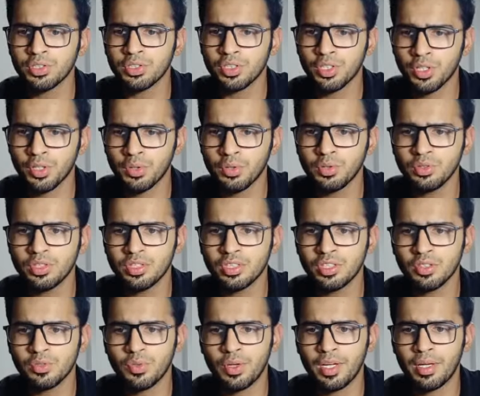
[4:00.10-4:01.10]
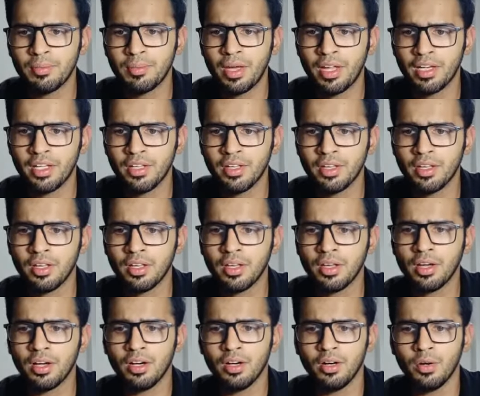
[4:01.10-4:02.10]
is reduced. This is why many
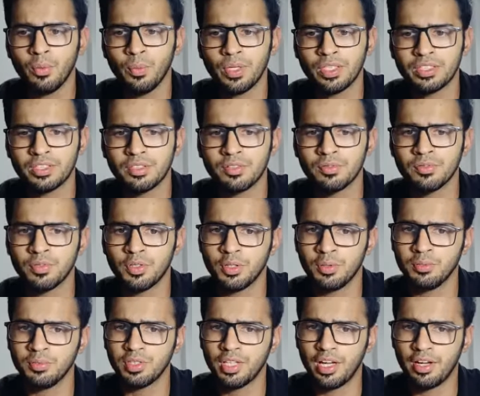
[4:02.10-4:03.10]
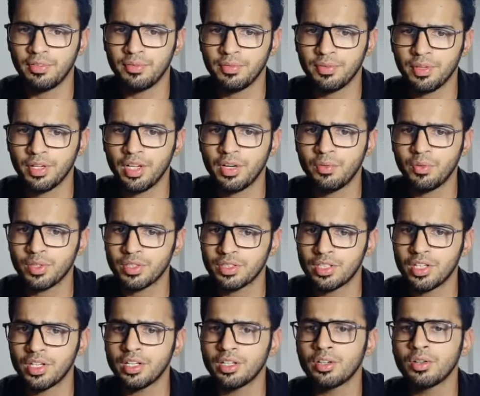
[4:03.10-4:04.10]
Western firms have
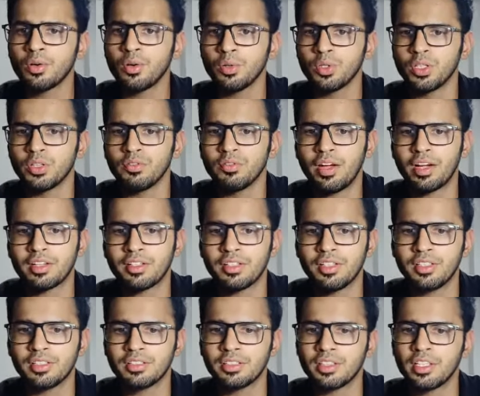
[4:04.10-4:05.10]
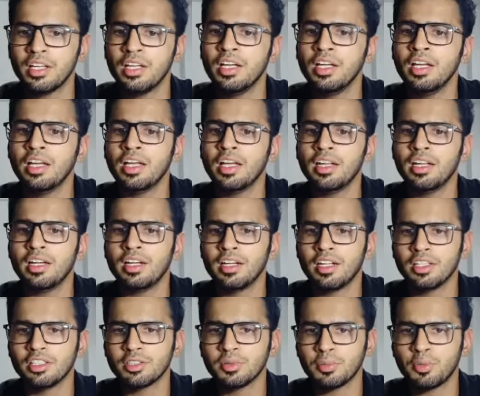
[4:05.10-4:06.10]
invested in clothing factories in
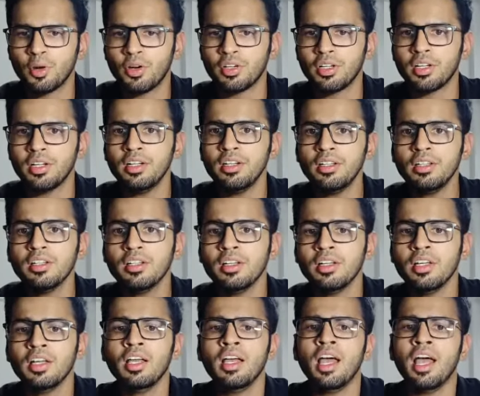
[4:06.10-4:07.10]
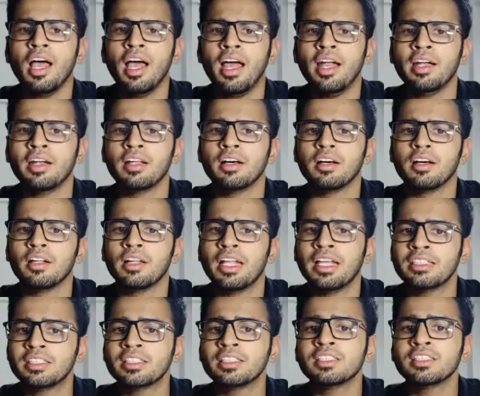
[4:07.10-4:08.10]
Indian subcontinent. And
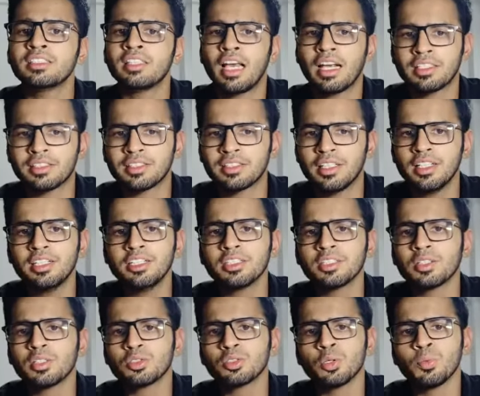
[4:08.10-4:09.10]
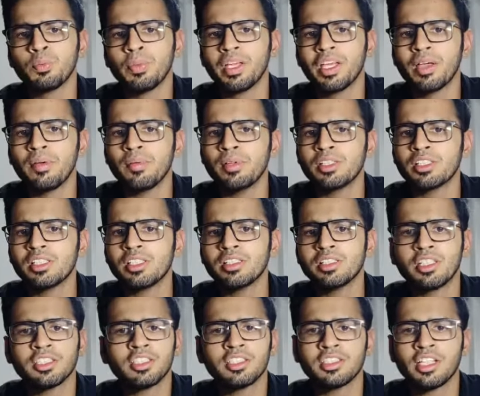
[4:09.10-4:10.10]
next is tax rates. So big MNCs
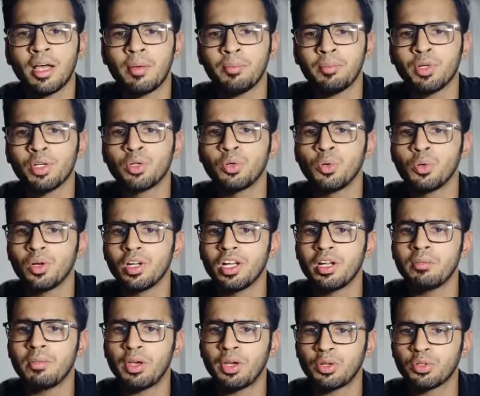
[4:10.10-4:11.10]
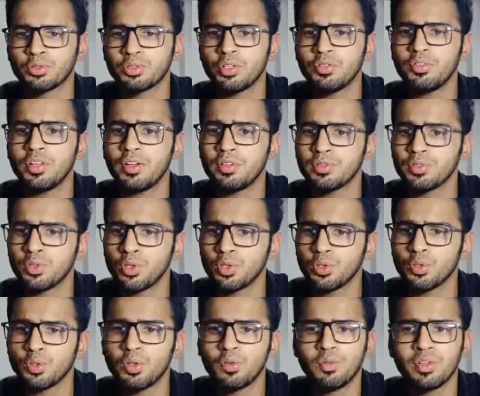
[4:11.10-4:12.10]
such as Apple, Google, and Microsoft have
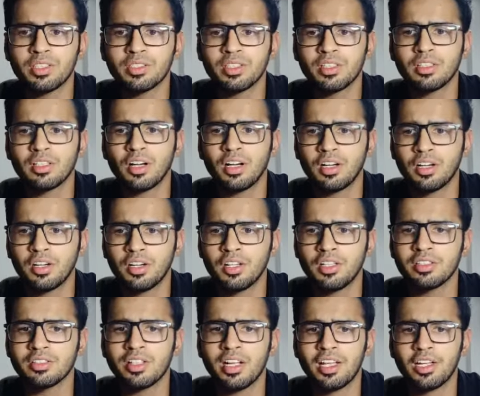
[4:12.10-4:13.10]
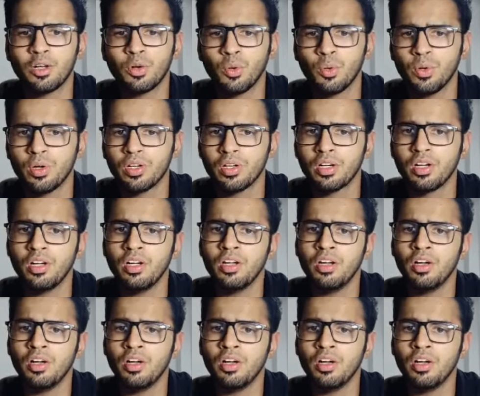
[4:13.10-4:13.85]
sought to invest in countries like lower